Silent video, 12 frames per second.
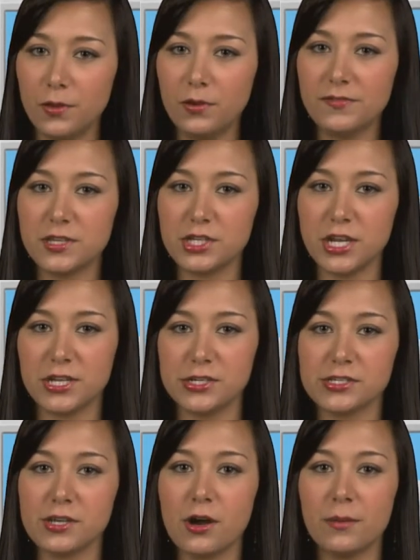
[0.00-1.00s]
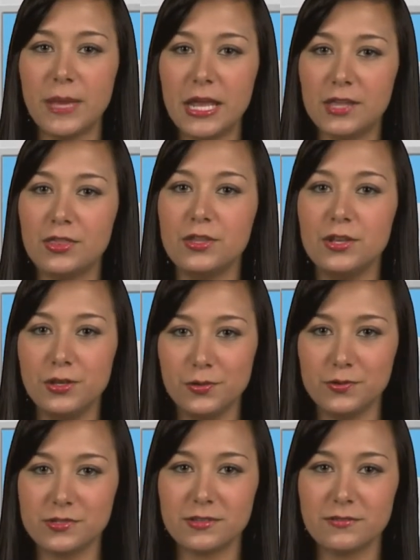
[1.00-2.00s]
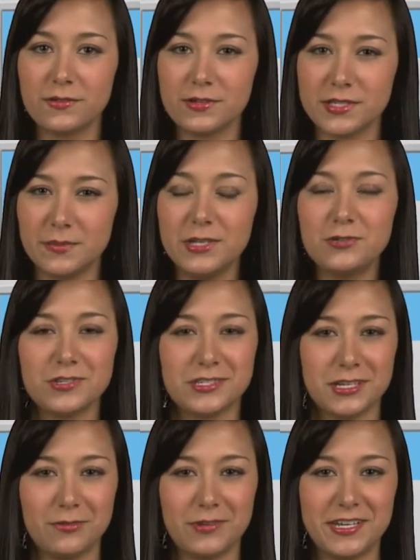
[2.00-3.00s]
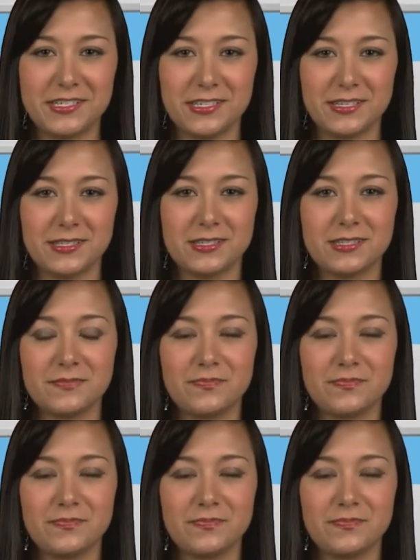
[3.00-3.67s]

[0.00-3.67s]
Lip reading: of the changes are making the news for some interesting reasons.